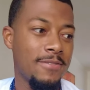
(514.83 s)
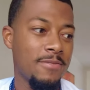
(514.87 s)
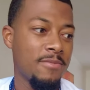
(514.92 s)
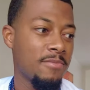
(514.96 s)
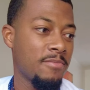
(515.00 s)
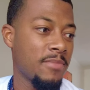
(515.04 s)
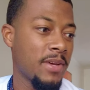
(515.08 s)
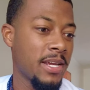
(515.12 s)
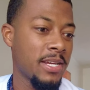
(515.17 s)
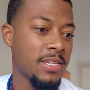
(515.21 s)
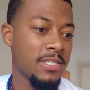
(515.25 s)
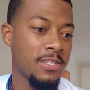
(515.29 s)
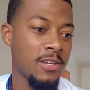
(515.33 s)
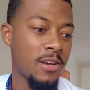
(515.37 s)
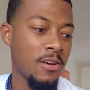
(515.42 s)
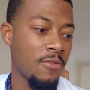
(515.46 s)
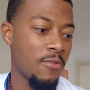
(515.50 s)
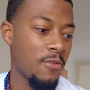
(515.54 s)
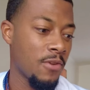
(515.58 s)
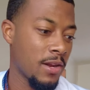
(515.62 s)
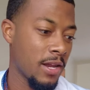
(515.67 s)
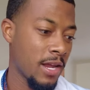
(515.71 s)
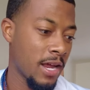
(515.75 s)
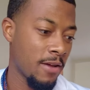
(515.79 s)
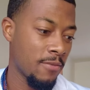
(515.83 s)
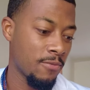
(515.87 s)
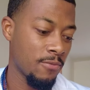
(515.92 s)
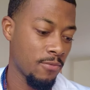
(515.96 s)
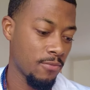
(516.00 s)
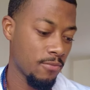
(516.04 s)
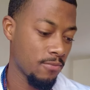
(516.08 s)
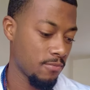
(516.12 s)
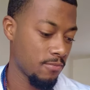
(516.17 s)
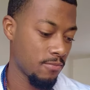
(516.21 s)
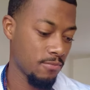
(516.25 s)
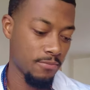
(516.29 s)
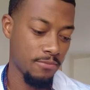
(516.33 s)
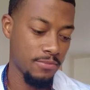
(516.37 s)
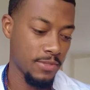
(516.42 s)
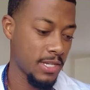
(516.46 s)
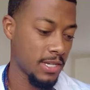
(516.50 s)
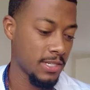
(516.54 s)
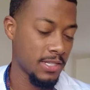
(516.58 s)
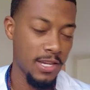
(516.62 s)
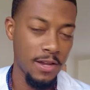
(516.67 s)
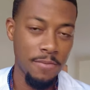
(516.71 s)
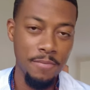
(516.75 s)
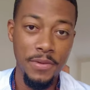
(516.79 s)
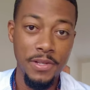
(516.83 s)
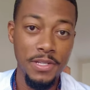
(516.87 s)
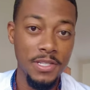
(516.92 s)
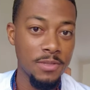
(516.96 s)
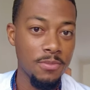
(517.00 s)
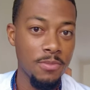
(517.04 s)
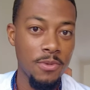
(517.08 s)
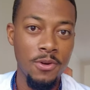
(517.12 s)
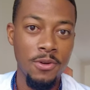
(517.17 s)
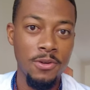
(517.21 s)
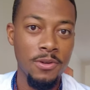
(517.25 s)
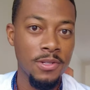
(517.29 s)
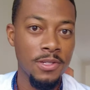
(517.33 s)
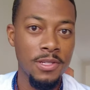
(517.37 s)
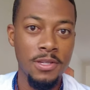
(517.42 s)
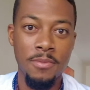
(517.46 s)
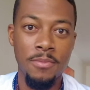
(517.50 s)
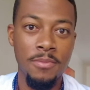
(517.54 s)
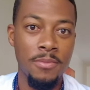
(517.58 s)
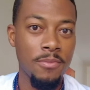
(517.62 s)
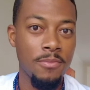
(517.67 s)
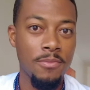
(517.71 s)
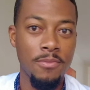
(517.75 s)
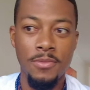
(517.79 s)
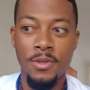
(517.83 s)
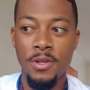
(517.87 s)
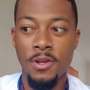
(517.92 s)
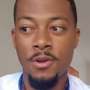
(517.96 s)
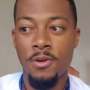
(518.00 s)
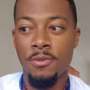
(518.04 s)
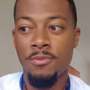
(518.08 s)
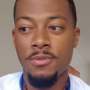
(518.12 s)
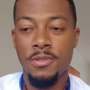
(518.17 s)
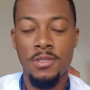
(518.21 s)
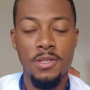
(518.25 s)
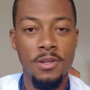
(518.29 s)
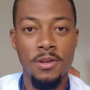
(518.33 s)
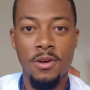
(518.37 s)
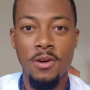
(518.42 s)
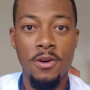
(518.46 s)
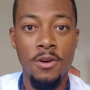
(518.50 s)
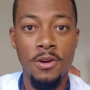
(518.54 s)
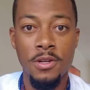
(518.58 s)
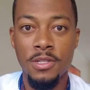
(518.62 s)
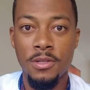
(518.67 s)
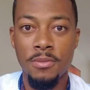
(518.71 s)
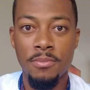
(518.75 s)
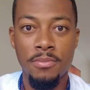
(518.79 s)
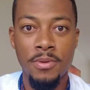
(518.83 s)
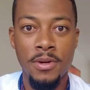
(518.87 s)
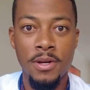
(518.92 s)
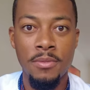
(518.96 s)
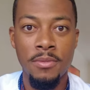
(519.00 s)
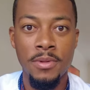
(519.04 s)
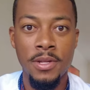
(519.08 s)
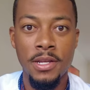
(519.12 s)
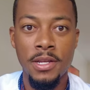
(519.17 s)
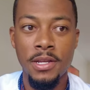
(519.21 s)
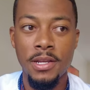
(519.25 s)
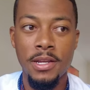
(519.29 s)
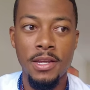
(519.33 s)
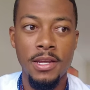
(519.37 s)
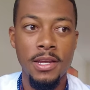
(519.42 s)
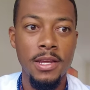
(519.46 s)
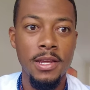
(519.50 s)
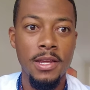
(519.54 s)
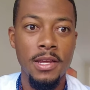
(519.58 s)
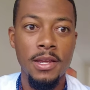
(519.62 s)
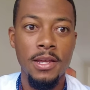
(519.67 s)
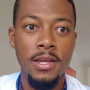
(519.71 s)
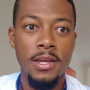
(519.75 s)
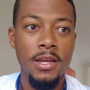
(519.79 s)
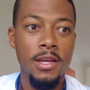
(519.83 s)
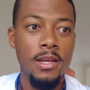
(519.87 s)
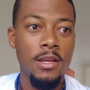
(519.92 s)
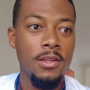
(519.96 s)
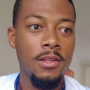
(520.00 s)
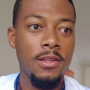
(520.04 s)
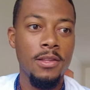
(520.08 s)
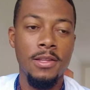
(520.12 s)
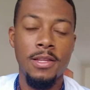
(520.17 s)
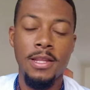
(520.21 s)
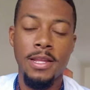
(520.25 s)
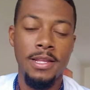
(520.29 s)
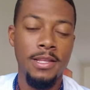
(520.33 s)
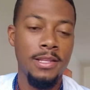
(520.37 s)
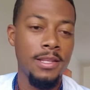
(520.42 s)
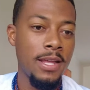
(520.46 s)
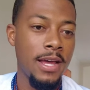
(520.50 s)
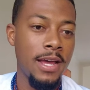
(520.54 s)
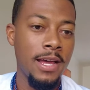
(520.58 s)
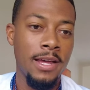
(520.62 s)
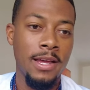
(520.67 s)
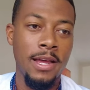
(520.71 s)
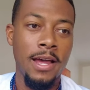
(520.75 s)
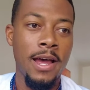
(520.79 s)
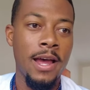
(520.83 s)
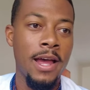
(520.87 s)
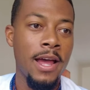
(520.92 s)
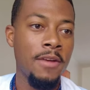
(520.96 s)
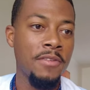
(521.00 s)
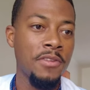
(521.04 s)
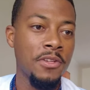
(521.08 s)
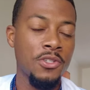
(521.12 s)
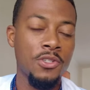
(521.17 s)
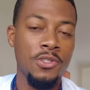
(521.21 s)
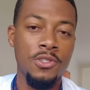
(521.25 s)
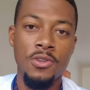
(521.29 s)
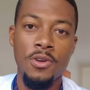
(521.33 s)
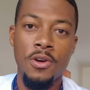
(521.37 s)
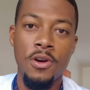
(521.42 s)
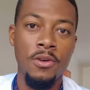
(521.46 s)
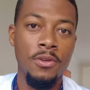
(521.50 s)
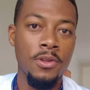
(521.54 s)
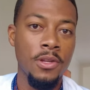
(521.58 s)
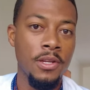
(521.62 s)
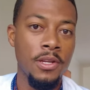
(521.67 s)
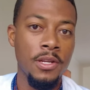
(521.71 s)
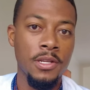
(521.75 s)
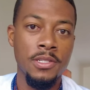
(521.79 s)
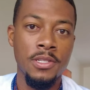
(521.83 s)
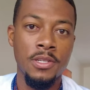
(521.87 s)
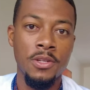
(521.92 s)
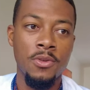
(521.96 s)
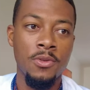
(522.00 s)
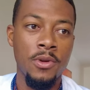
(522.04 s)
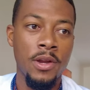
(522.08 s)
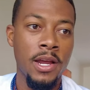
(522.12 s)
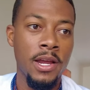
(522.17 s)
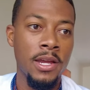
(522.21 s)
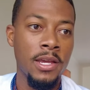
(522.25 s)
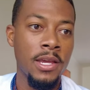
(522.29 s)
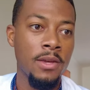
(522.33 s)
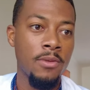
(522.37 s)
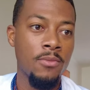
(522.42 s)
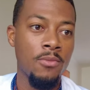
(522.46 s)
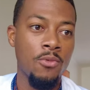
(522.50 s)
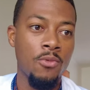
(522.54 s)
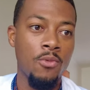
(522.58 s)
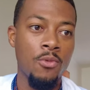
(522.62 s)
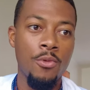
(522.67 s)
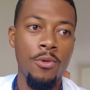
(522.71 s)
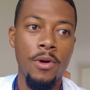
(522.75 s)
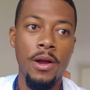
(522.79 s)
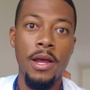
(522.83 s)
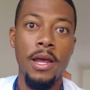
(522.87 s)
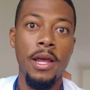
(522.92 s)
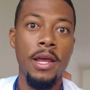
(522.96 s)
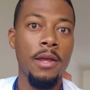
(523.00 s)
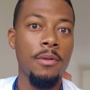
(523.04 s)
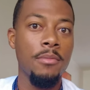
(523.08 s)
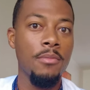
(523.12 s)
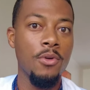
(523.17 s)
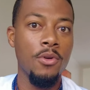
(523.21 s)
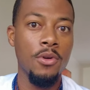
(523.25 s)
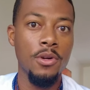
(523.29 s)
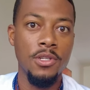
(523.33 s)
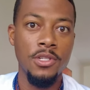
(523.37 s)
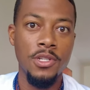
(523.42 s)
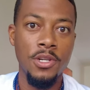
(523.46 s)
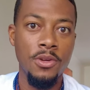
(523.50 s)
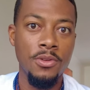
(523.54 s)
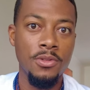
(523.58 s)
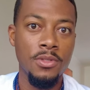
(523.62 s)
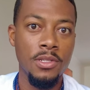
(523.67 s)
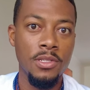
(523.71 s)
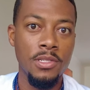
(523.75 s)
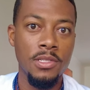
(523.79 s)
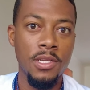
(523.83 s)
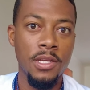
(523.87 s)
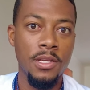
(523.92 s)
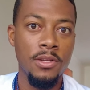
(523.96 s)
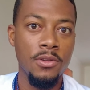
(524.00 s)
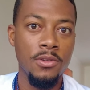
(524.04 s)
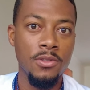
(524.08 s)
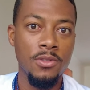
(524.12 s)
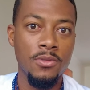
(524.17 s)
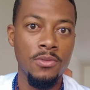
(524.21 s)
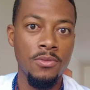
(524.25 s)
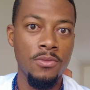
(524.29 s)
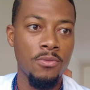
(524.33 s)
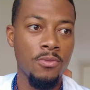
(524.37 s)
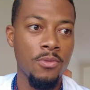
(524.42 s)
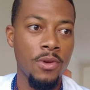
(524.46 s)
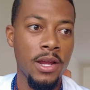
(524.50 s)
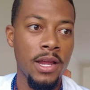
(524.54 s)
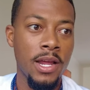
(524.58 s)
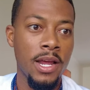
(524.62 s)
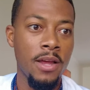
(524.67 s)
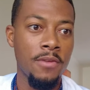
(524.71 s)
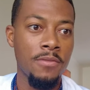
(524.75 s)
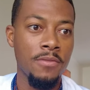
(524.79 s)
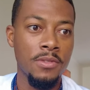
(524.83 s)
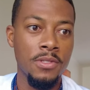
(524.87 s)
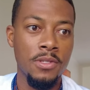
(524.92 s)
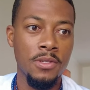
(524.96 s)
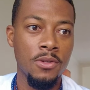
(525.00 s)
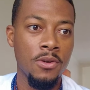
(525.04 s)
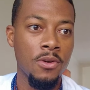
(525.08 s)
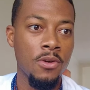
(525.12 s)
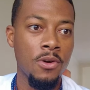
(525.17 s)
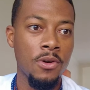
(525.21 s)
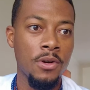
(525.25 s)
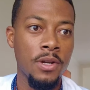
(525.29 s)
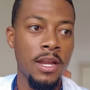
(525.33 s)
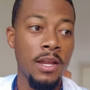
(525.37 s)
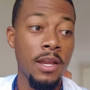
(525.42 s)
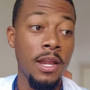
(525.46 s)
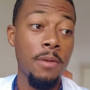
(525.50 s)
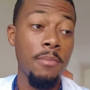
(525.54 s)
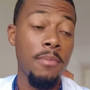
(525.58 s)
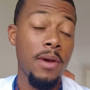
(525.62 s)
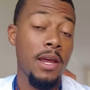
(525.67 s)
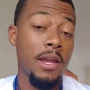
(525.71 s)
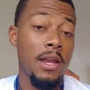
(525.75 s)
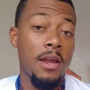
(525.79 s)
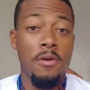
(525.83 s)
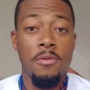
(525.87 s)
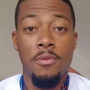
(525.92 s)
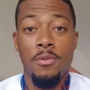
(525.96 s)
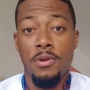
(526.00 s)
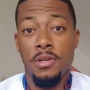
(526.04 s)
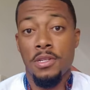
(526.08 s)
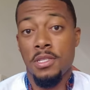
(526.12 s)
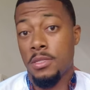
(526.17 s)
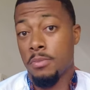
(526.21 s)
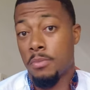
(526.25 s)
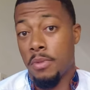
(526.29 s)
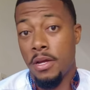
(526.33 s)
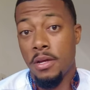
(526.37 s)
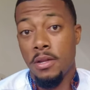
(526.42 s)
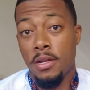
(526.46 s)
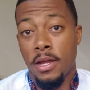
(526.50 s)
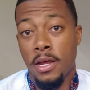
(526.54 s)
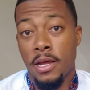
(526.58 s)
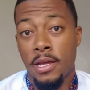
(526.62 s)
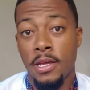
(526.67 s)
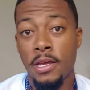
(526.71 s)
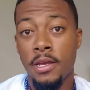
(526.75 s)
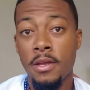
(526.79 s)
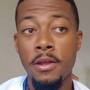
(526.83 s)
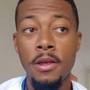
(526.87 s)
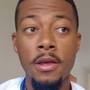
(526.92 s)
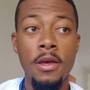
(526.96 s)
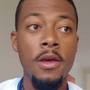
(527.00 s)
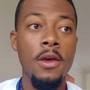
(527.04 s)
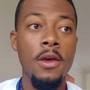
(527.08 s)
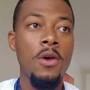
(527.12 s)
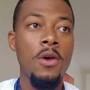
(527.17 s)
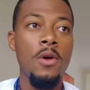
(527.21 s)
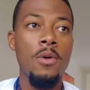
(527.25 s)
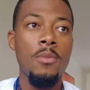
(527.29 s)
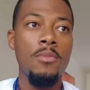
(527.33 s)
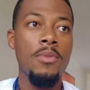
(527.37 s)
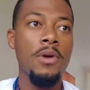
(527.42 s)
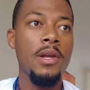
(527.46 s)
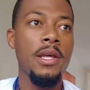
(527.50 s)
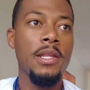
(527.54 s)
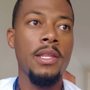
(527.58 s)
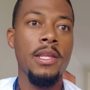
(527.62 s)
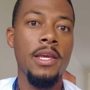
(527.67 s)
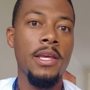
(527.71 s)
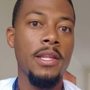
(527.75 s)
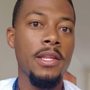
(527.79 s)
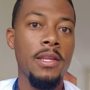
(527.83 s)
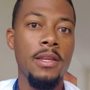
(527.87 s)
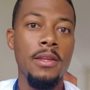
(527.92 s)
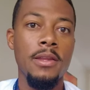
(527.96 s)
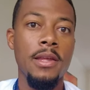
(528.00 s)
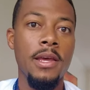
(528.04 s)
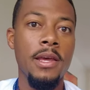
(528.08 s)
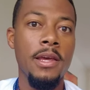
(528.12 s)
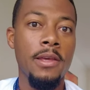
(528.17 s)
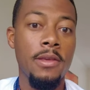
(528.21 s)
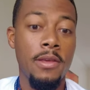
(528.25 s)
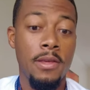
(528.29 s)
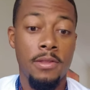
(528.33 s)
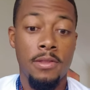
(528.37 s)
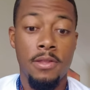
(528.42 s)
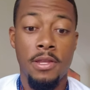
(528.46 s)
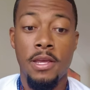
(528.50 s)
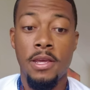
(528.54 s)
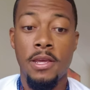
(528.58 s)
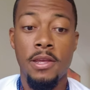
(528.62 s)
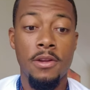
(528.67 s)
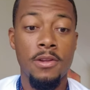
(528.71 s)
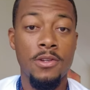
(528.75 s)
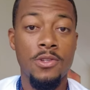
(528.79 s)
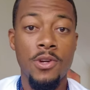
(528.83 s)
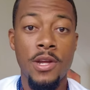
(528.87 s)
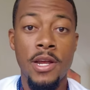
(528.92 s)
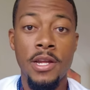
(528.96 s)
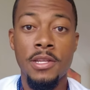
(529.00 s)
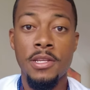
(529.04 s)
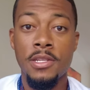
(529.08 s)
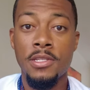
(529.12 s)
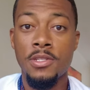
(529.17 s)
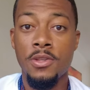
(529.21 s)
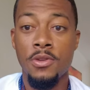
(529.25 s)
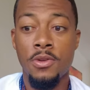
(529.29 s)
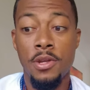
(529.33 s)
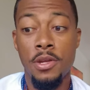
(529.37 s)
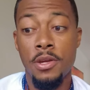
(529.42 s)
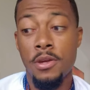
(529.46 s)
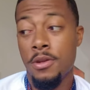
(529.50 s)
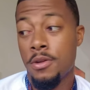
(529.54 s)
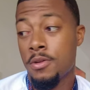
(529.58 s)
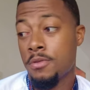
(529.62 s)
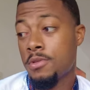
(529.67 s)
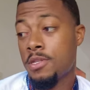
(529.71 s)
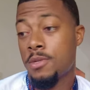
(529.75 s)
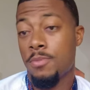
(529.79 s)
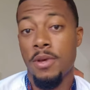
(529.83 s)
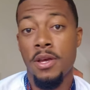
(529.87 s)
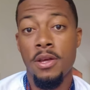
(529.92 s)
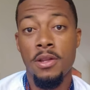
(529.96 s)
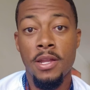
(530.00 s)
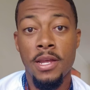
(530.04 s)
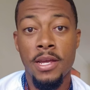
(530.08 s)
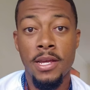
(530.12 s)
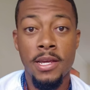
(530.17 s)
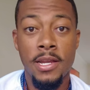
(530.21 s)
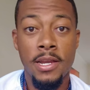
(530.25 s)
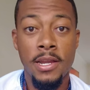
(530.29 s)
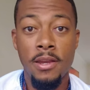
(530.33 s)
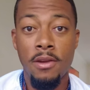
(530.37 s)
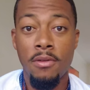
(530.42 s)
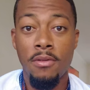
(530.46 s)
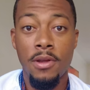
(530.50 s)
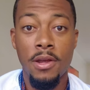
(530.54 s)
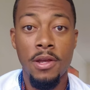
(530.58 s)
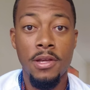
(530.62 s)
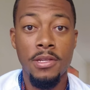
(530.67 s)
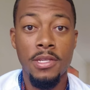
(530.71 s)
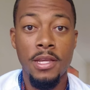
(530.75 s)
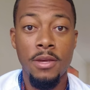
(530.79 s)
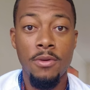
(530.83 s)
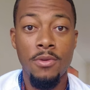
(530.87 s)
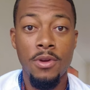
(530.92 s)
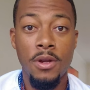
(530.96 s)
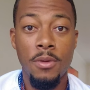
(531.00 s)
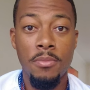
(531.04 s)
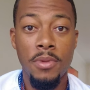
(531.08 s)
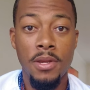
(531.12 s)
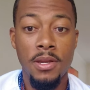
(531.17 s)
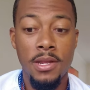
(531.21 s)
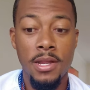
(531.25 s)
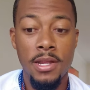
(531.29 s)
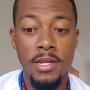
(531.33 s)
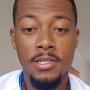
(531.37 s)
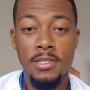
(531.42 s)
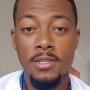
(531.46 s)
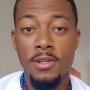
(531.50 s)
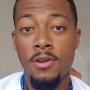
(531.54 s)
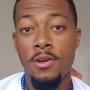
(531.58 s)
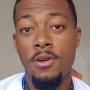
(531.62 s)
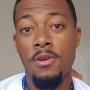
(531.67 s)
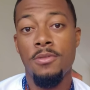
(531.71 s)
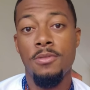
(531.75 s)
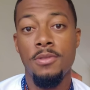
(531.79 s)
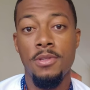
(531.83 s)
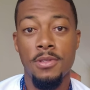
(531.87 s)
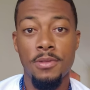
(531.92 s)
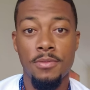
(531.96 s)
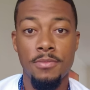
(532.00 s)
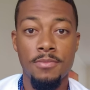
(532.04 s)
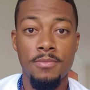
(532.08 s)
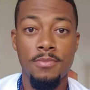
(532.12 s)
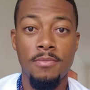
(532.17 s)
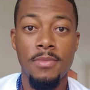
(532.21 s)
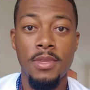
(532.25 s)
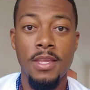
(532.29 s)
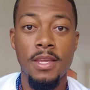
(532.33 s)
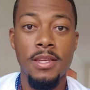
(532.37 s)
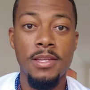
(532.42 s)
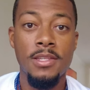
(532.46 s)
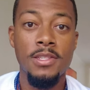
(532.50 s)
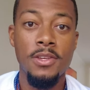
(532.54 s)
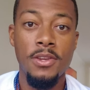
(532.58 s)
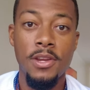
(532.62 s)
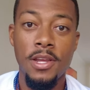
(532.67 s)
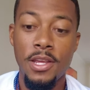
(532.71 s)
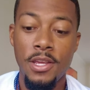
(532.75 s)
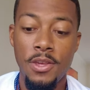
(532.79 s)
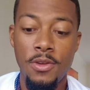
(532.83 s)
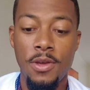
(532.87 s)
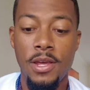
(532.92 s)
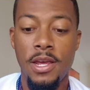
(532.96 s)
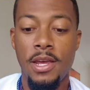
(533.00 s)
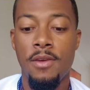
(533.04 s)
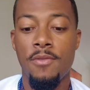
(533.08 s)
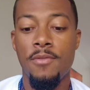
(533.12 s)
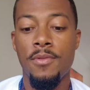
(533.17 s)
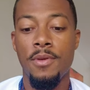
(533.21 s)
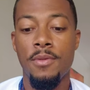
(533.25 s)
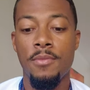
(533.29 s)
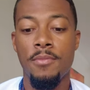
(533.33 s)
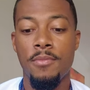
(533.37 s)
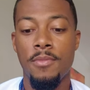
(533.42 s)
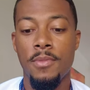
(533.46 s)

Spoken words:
Based off when since I've been smoking cigars in public, then I have to strongly disagree. I get way more choosing signals when I have a cigar. Now, they might not want to smell like it, but at the end of the day, they get attracted, so they're going to smell like it anyway because they want to be next to Austin. So there you have it.